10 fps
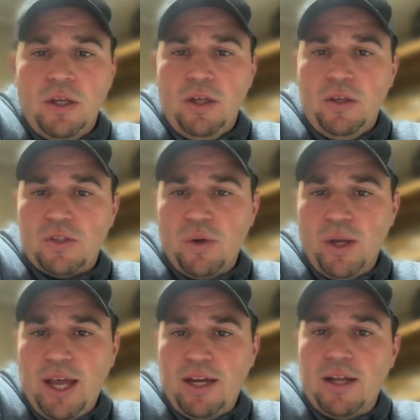So
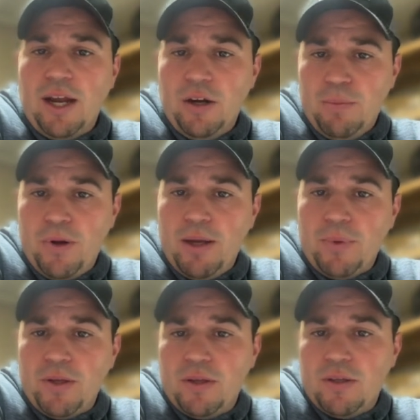it added area prep,
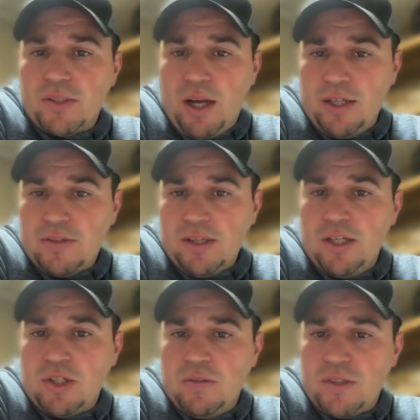sod
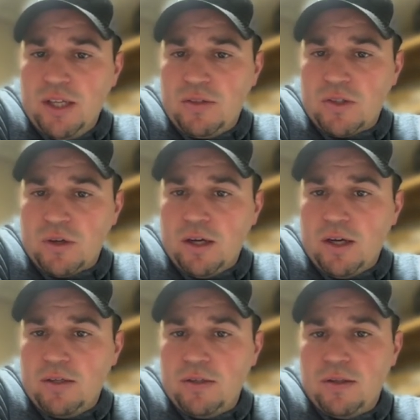installation, seed and
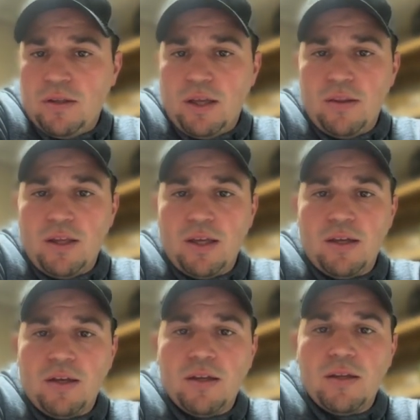straw, and
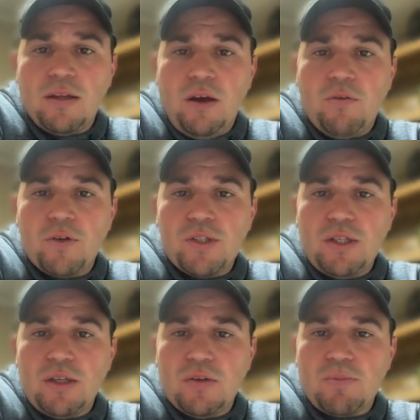then
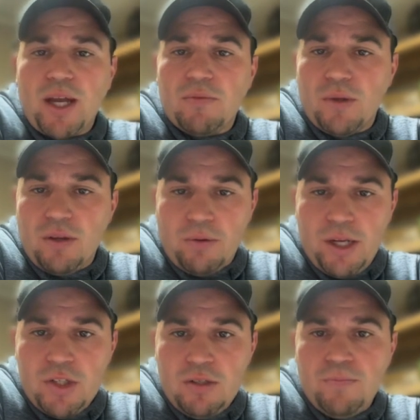overseeding goes back with
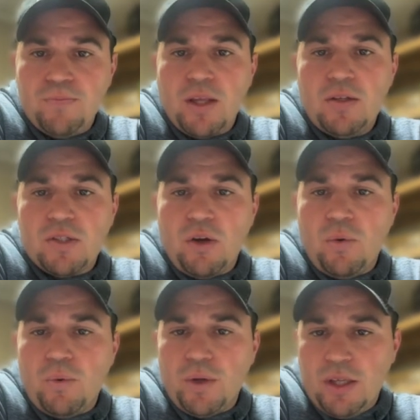aeration.
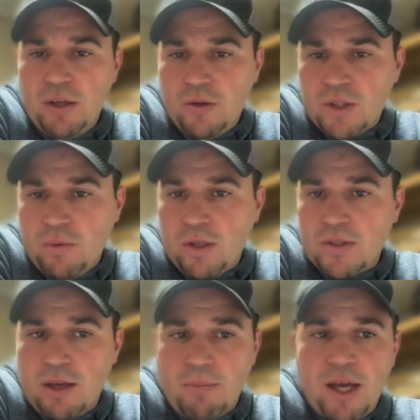So here's the ones
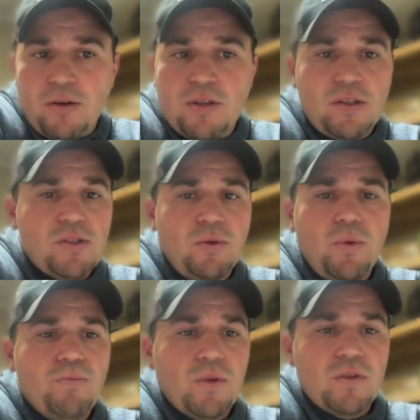that matter to this
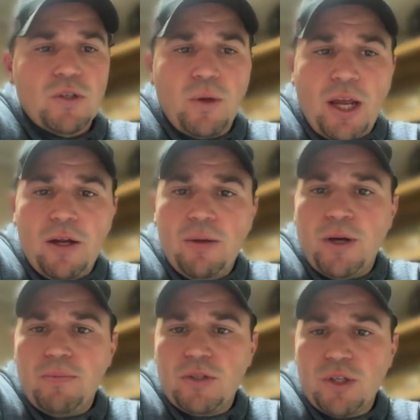tool. So in area
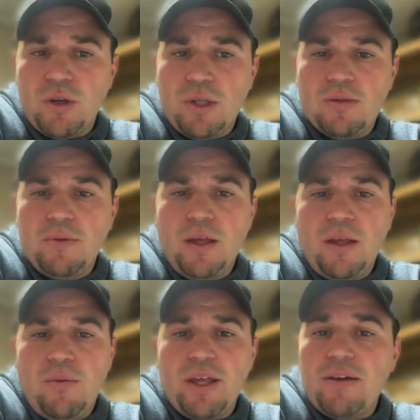prep, to show you,
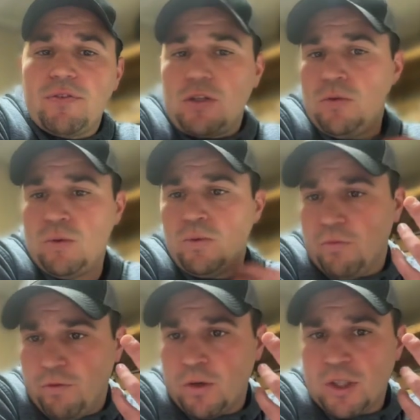we have two
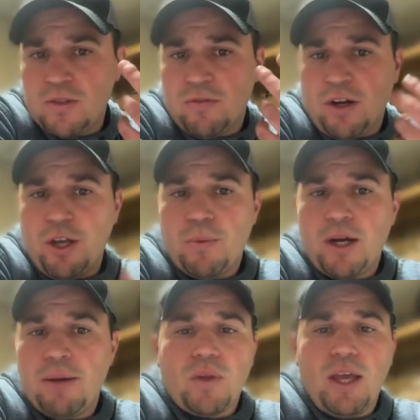versions of area
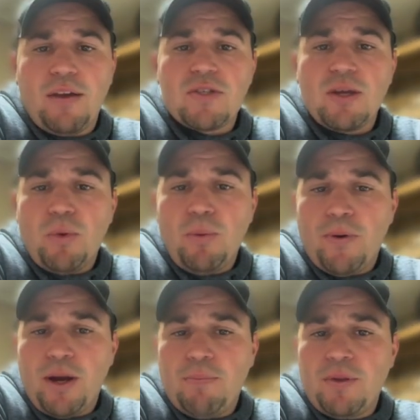prep. You have simple
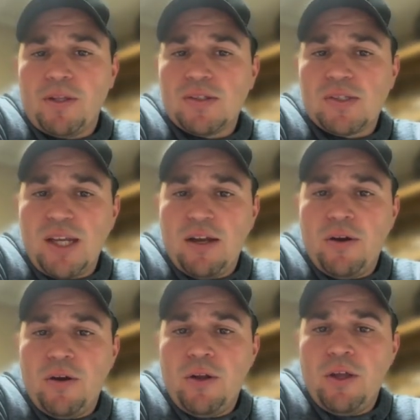prep and then
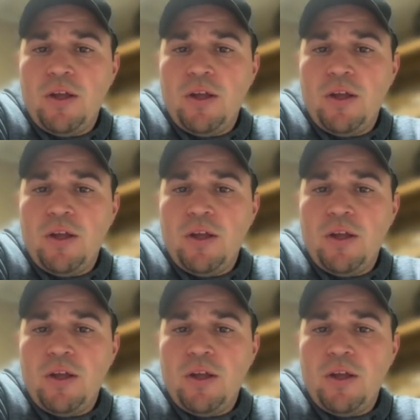standard.